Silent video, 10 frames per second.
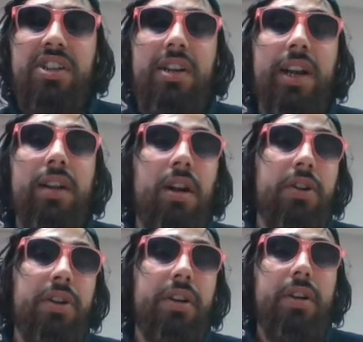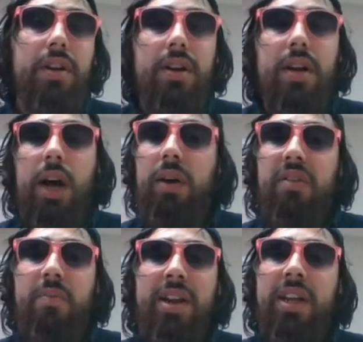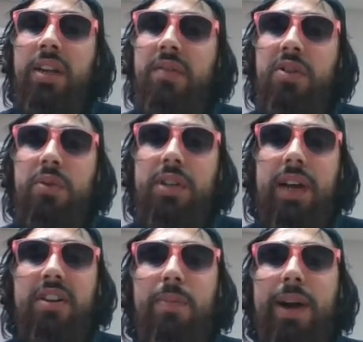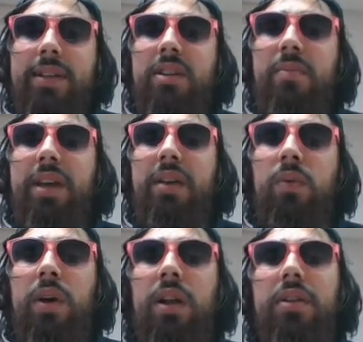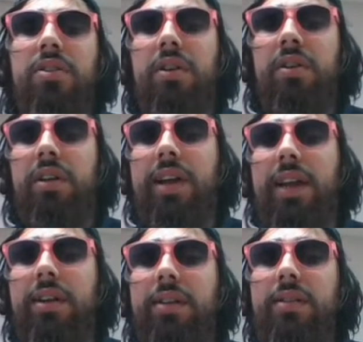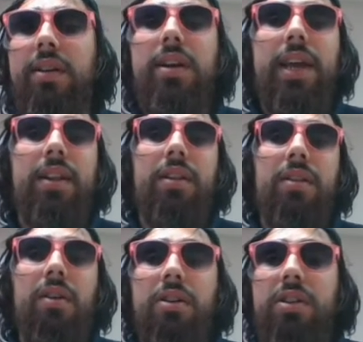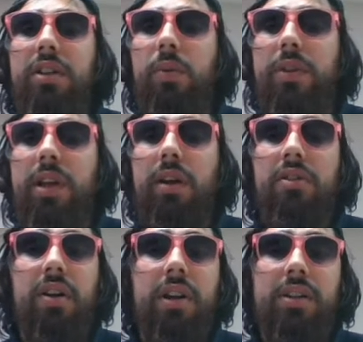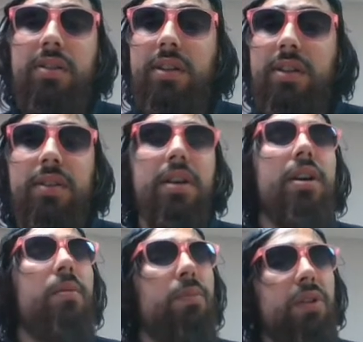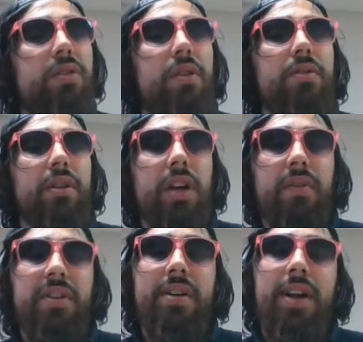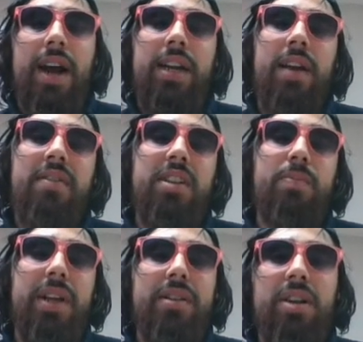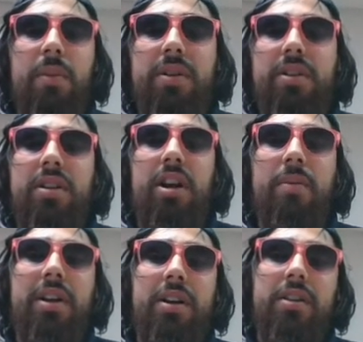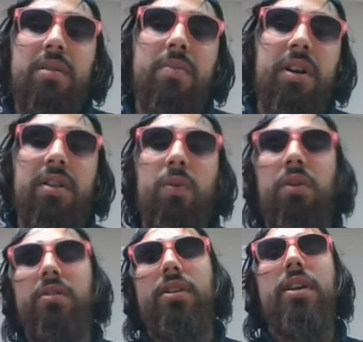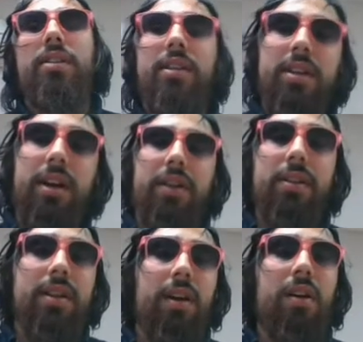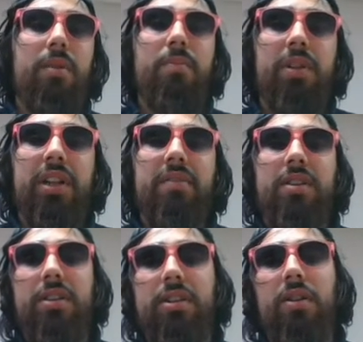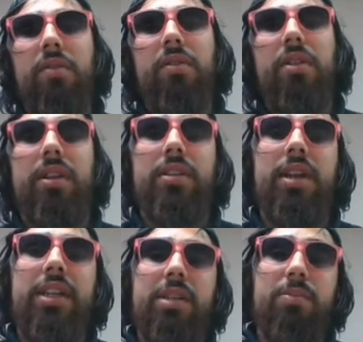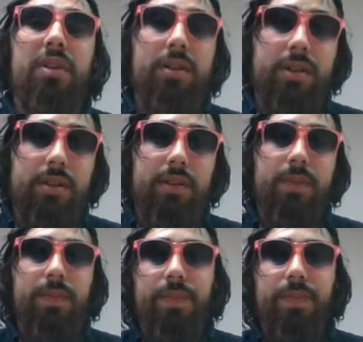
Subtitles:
the genetic lottery. However, many individuals have the capacity to make it well into the early 90s and largely without chronic disease. Blue Zones uncovered 9 evidence-based common denominators among the world's centenarians that are believed to slow this aging process.